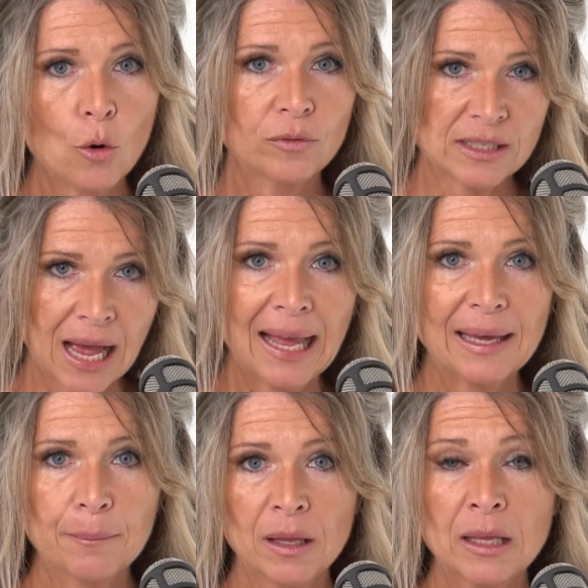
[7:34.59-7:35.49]
Over
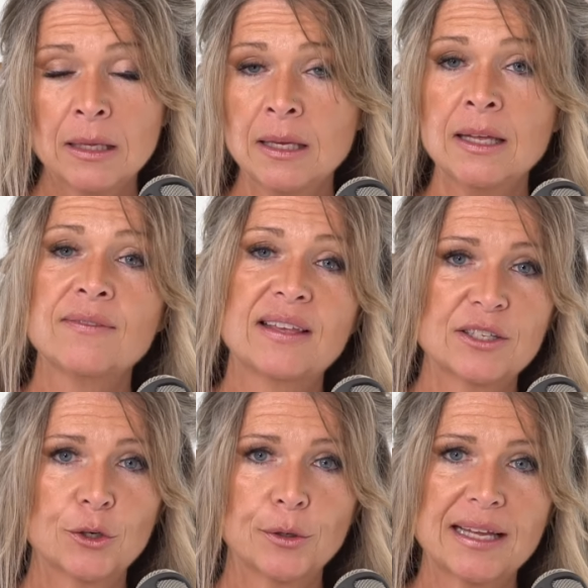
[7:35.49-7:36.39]
time,
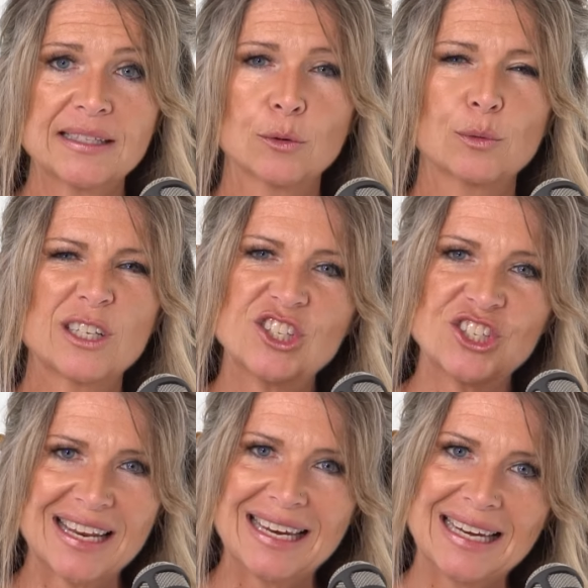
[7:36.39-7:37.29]
this creates a
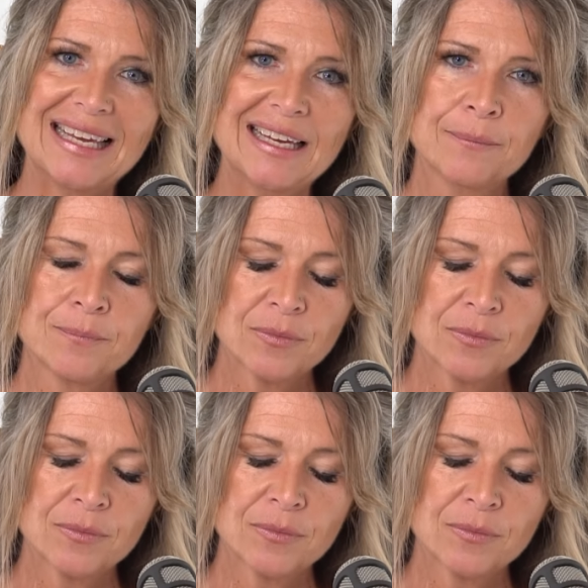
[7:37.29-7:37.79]
rigidity